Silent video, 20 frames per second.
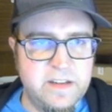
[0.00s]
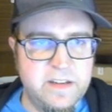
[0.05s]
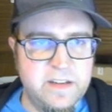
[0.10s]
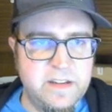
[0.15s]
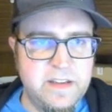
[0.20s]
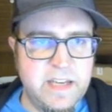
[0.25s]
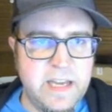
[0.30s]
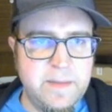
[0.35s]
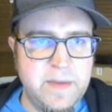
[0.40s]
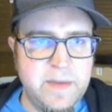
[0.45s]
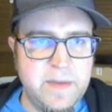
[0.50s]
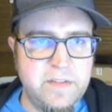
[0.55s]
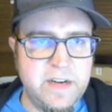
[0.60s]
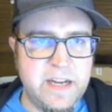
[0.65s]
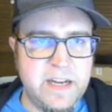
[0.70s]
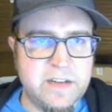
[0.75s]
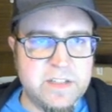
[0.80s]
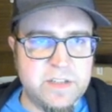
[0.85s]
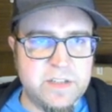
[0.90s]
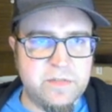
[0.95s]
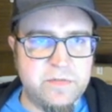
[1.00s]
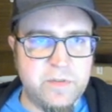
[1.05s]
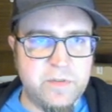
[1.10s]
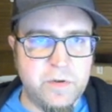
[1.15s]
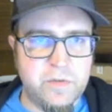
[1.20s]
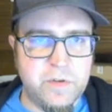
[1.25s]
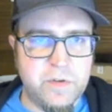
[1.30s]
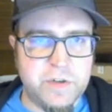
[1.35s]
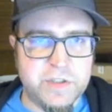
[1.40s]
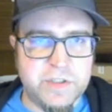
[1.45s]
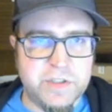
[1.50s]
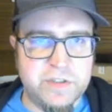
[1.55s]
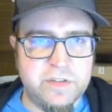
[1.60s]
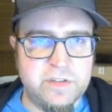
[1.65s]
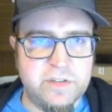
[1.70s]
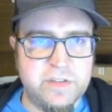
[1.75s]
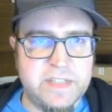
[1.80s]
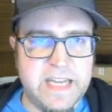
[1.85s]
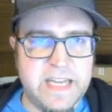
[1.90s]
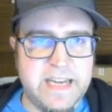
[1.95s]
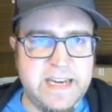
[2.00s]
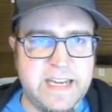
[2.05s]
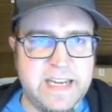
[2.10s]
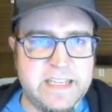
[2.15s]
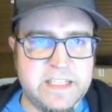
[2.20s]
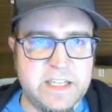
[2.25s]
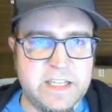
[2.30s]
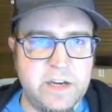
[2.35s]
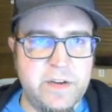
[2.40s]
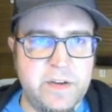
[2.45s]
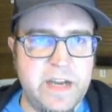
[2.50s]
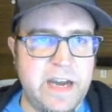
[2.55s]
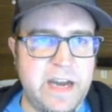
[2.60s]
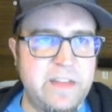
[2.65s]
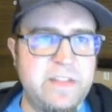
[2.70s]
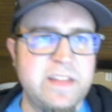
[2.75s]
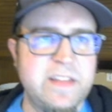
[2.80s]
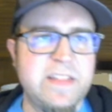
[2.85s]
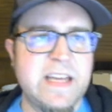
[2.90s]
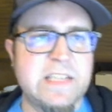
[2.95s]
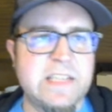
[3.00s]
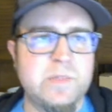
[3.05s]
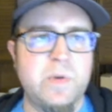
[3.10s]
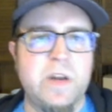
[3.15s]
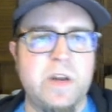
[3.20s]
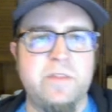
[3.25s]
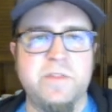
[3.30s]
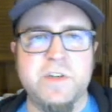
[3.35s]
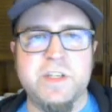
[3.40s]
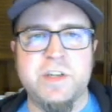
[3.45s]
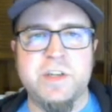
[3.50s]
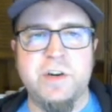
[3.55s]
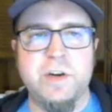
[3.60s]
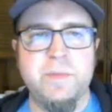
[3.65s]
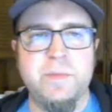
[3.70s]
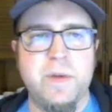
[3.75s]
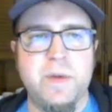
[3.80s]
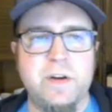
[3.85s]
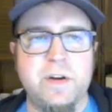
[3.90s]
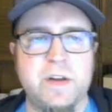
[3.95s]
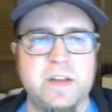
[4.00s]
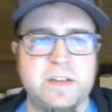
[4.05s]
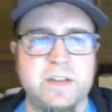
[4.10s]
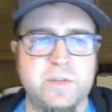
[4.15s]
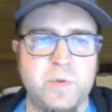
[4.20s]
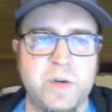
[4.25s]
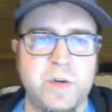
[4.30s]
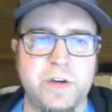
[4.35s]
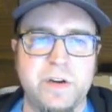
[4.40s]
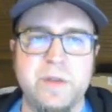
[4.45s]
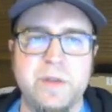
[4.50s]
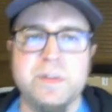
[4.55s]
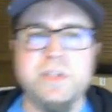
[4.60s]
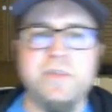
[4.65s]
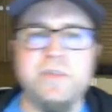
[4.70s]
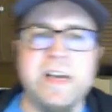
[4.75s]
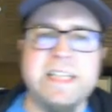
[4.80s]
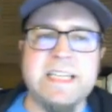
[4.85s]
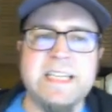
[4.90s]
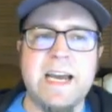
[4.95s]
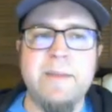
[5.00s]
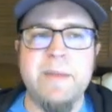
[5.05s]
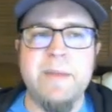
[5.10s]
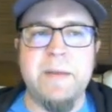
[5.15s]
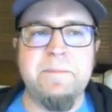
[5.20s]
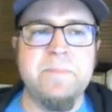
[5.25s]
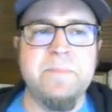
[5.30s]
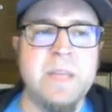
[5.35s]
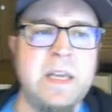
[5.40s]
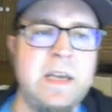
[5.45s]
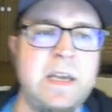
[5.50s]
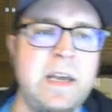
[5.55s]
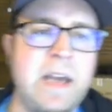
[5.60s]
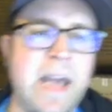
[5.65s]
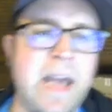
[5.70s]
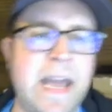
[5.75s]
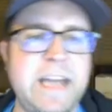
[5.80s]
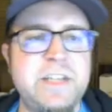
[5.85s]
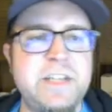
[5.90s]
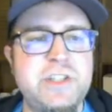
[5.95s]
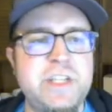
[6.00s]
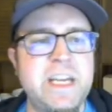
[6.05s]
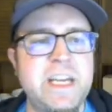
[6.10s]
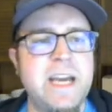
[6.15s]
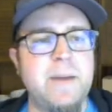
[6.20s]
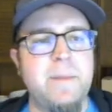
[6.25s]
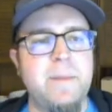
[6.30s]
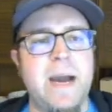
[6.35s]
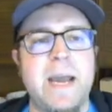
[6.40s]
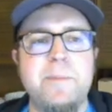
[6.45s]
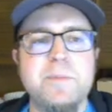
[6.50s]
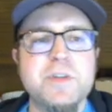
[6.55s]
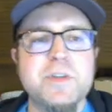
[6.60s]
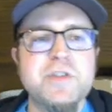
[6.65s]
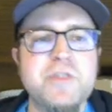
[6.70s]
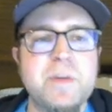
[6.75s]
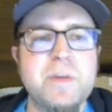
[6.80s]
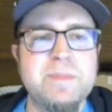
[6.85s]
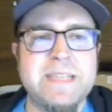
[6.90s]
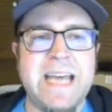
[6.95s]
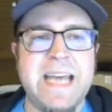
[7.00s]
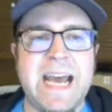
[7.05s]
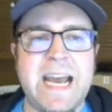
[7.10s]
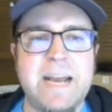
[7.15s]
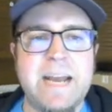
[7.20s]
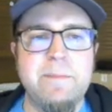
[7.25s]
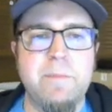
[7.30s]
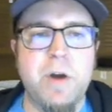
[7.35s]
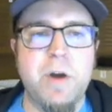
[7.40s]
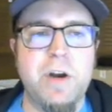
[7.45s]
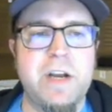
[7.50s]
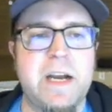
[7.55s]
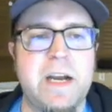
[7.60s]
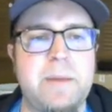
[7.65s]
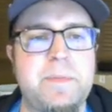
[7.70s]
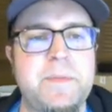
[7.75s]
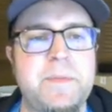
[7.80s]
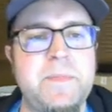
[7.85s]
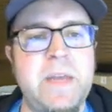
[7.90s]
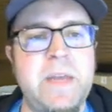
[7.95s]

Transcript: Yeah, he might have announced the full version 10 days ago. Yeah, I think that's when I first heard about it on Twitter. It was great timing. HTM, Hyperscript Tag Markup.